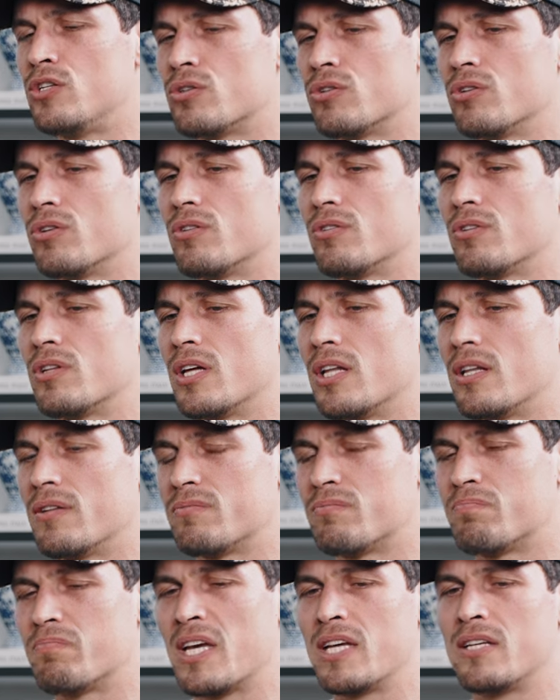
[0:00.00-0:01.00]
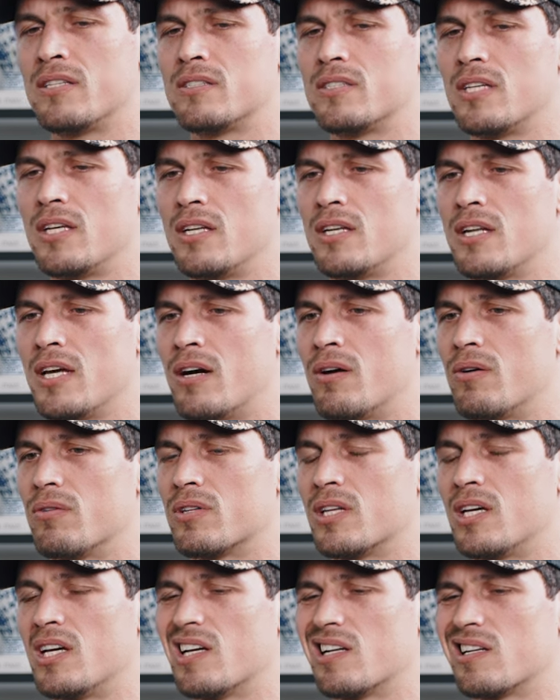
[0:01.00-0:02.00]
shirt that they send
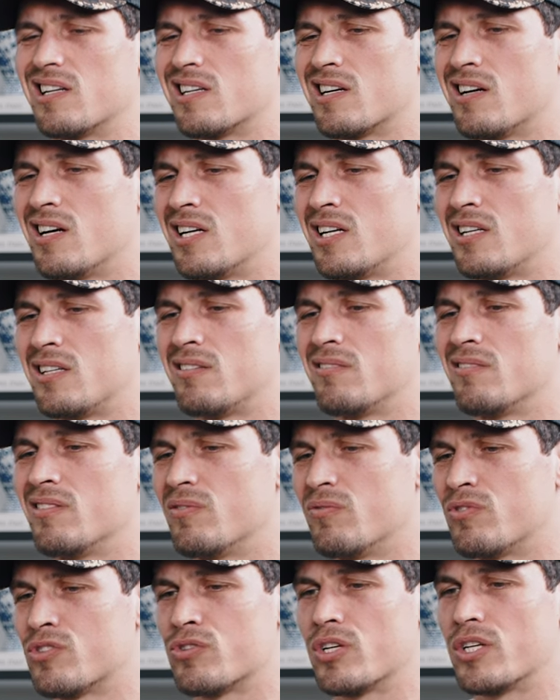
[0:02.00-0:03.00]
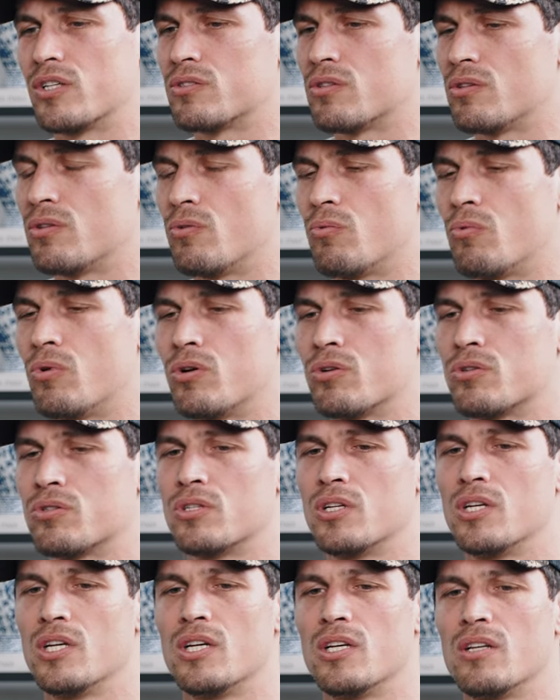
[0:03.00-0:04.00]
out that kind of shrinks in the
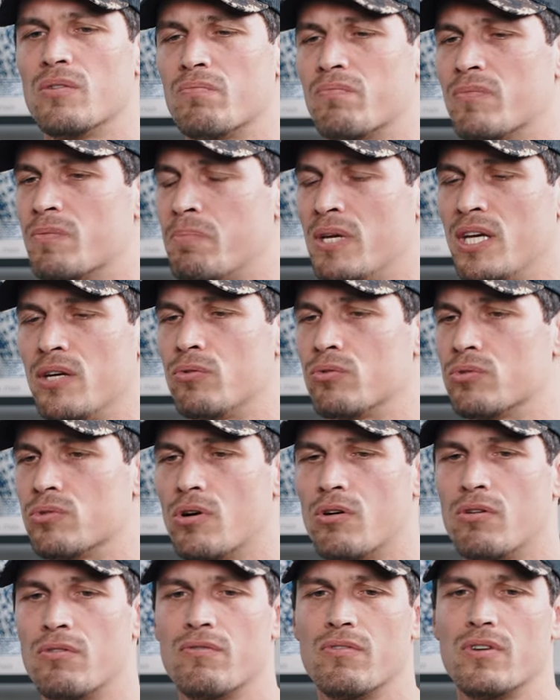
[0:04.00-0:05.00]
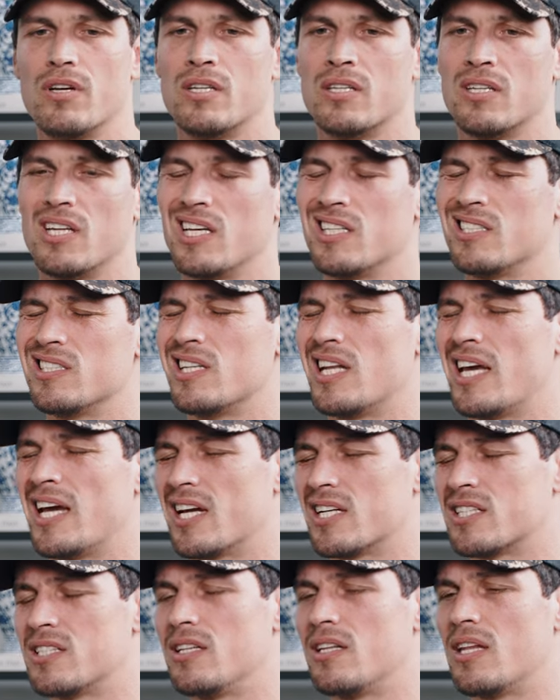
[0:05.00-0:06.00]
wash, mm. peels off, and isn't
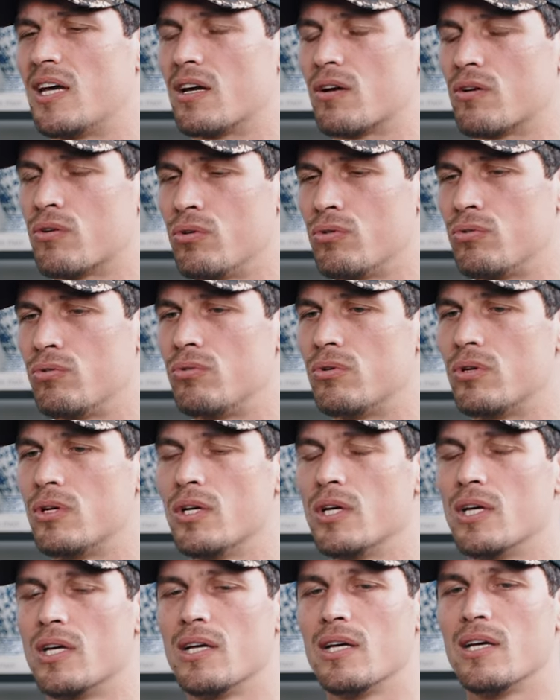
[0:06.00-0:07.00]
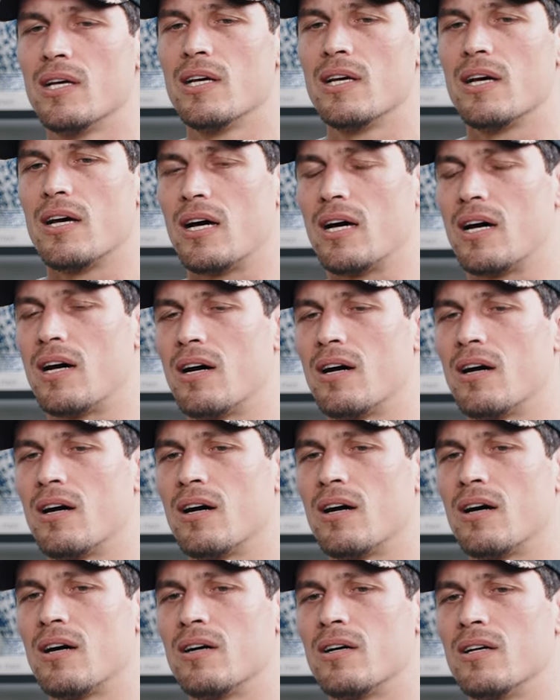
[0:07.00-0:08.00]
actually that cool. Yeah.
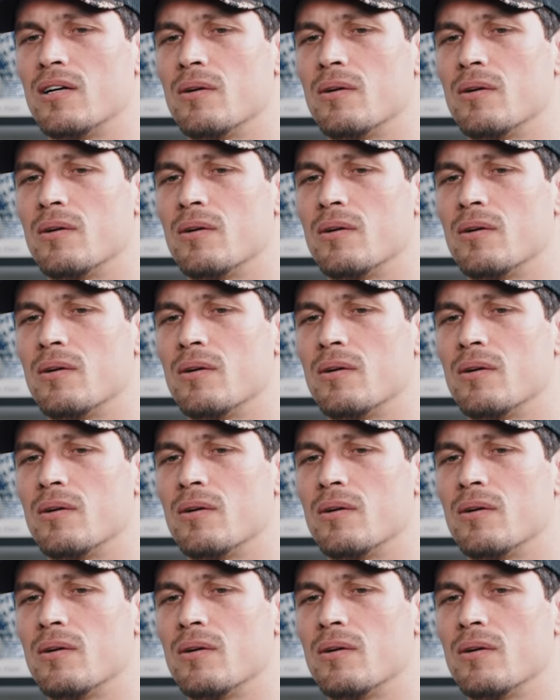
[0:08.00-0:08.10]
Uh,